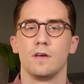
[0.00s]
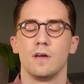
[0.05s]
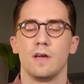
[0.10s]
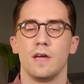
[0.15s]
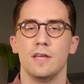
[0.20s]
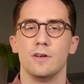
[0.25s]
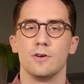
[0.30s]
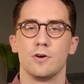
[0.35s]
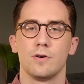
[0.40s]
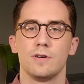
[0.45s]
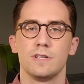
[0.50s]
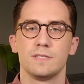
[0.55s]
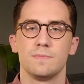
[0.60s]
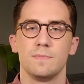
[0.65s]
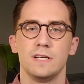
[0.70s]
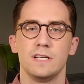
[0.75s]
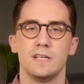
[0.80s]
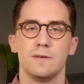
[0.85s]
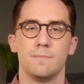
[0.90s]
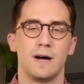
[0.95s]
An earnest
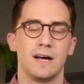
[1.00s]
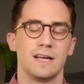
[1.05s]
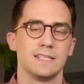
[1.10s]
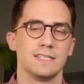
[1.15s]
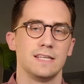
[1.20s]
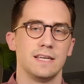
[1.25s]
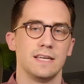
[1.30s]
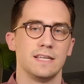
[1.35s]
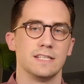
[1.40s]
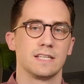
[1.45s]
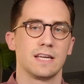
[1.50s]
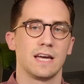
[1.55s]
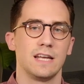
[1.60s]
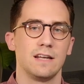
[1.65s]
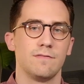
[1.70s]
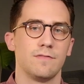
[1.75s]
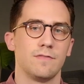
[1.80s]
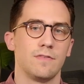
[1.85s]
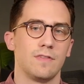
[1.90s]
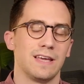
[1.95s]
money deposit is kind
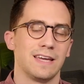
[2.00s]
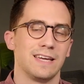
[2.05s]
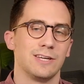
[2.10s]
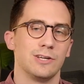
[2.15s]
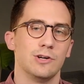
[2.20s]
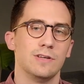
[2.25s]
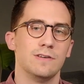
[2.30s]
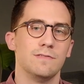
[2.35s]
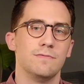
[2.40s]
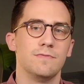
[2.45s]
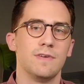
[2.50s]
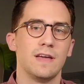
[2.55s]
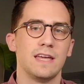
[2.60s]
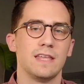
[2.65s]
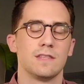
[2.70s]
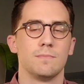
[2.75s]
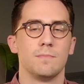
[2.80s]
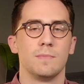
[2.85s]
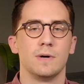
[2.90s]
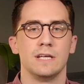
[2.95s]
of like good
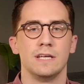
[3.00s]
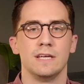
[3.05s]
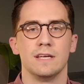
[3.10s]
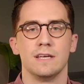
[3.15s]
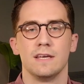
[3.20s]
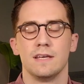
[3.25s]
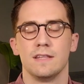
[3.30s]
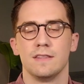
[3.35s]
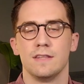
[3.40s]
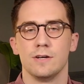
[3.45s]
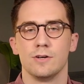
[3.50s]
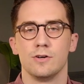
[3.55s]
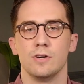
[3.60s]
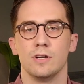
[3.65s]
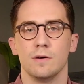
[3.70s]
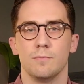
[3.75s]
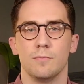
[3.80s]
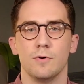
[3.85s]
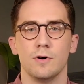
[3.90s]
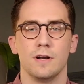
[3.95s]
faith money that you're going
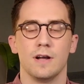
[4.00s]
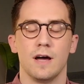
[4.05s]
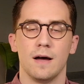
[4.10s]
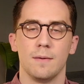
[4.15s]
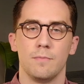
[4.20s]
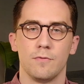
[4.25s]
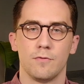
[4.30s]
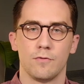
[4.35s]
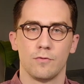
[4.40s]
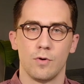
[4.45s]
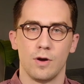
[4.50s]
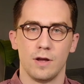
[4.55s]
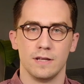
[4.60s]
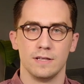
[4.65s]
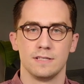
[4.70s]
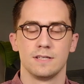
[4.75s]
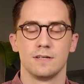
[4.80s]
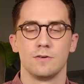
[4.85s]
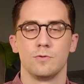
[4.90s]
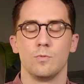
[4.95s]
to put up
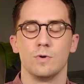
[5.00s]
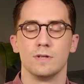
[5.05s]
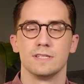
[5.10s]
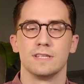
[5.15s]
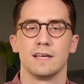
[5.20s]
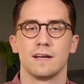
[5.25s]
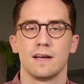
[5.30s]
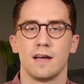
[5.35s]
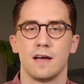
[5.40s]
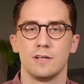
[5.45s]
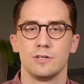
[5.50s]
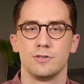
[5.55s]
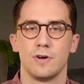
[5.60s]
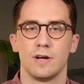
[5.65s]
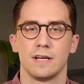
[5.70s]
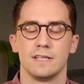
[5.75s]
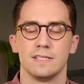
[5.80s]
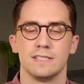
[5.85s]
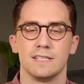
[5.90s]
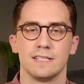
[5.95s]
front once that
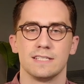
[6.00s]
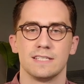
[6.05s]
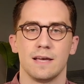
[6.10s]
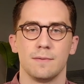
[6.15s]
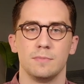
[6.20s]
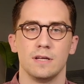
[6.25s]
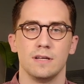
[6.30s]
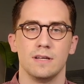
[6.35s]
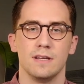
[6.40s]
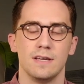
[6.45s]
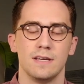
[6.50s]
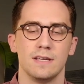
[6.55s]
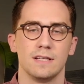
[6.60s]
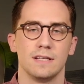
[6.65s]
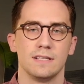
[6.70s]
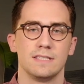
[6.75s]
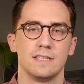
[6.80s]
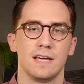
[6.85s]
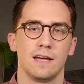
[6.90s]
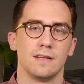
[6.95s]
contract is accepted
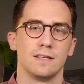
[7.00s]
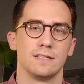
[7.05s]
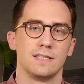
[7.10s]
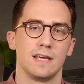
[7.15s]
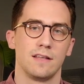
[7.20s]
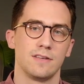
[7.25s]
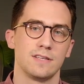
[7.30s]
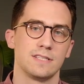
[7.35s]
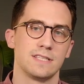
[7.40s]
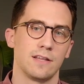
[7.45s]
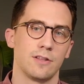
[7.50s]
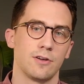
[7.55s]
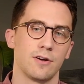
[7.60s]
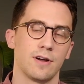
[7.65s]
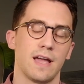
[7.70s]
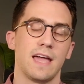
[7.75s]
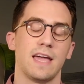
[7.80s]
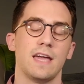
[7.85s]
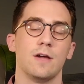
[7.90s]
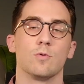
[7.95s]
to sell, tell a seller,
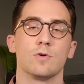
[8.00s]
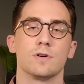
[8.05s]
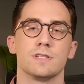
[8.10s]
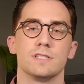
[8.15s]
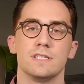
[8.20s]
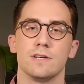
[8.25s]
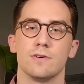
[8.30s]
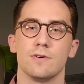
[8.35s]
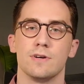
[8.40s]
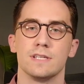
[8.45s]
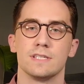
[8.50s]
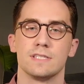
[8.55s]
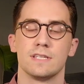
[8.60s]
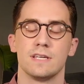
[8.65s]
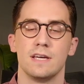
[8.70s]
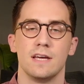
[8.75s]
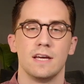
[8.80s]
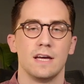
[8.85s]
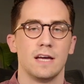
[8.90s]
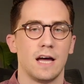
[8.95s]
hey, we're serious
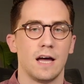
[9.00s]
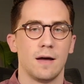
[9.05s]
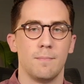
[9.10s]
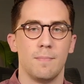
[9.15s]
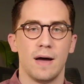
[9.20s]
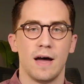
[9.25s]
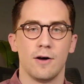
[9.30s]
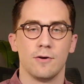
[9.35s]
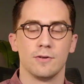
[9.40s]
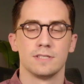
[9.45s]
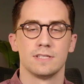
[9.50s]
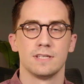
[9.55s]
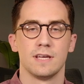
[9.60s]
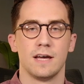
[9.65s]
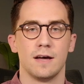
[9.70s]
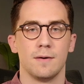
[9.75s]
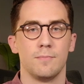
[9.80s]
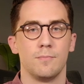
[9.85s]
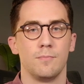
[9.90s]
about uh,